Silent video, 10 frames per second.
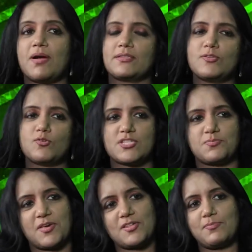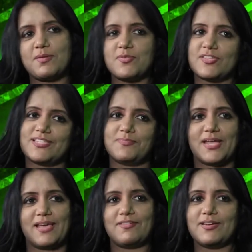Bhakti chose a special permission to
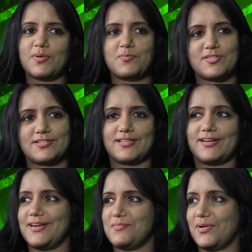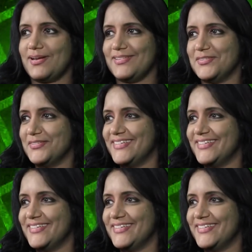make heaven permission is there. Parledu.